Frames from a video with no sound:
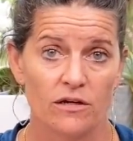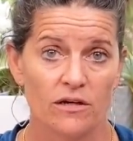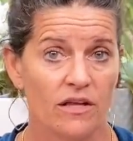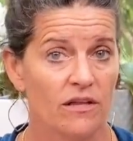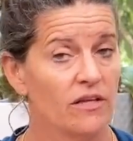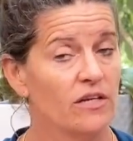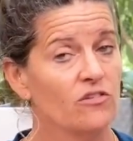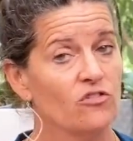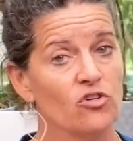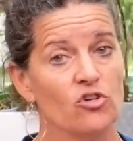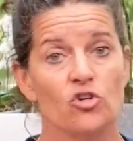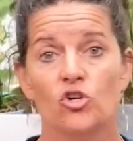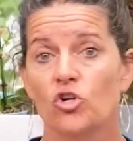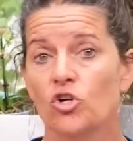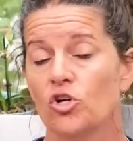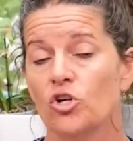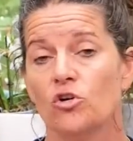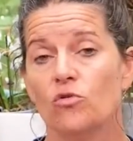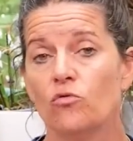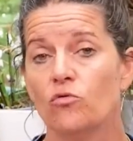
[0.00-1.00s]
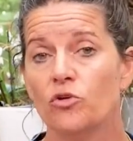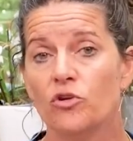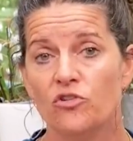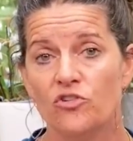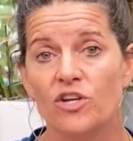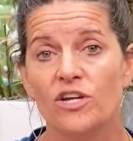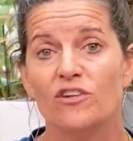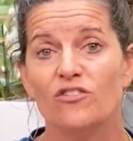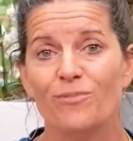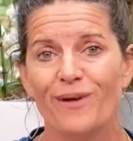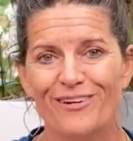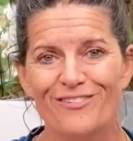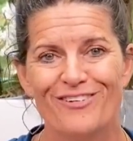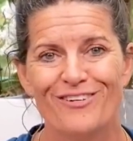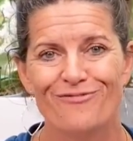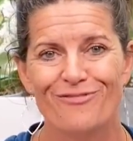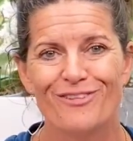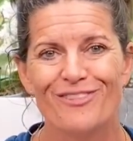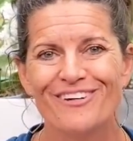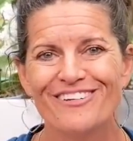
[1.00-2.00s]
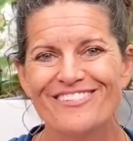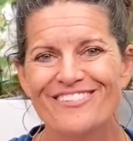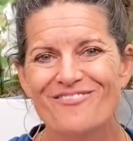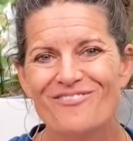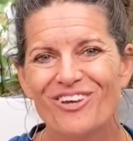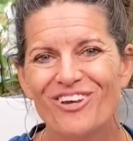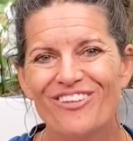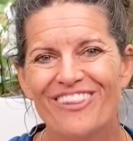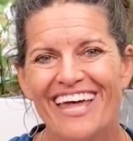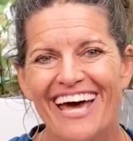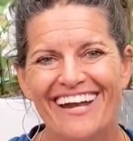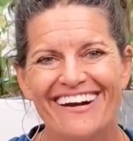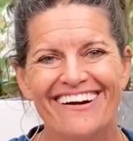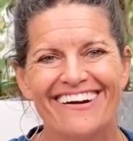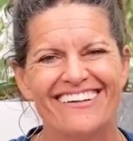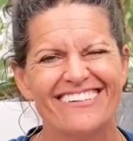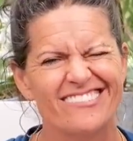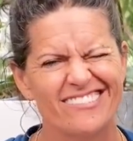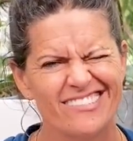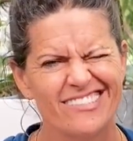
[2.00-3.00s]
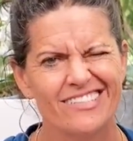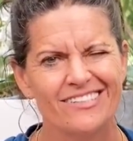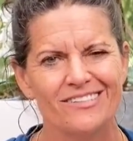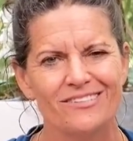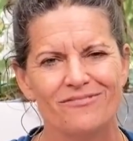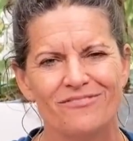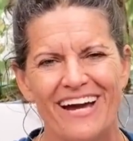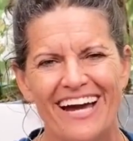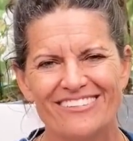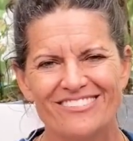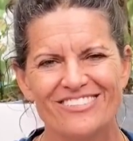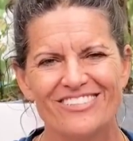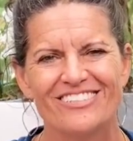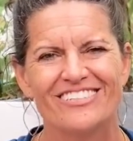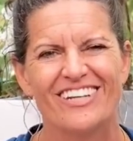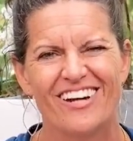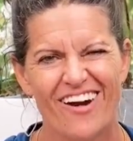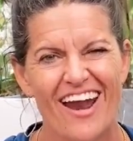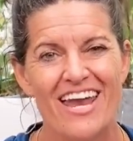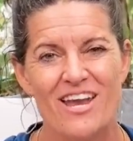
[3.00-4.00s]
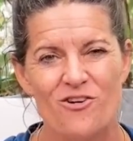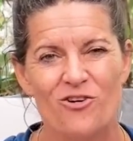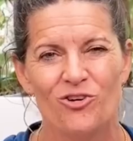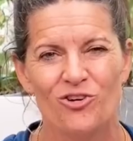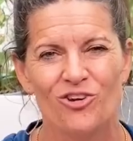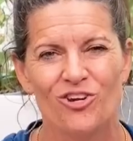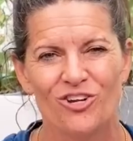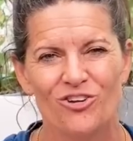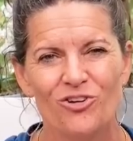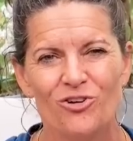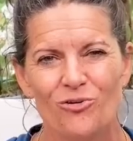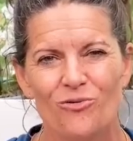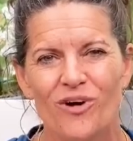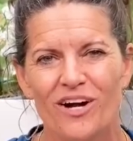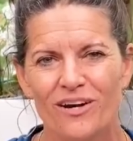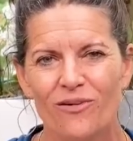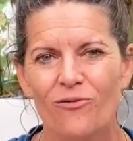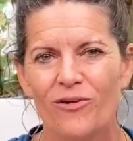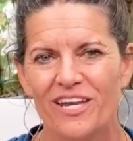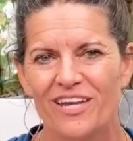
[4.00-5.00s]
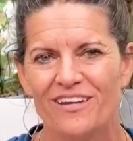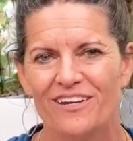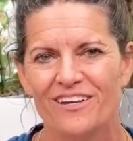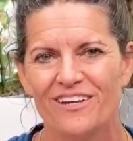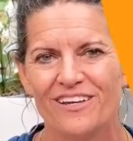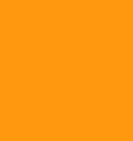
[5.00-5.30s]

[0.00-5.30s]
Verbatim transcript: I think it's a good routine, especially for those of you that are skilled fasters here. I know you can do one a week.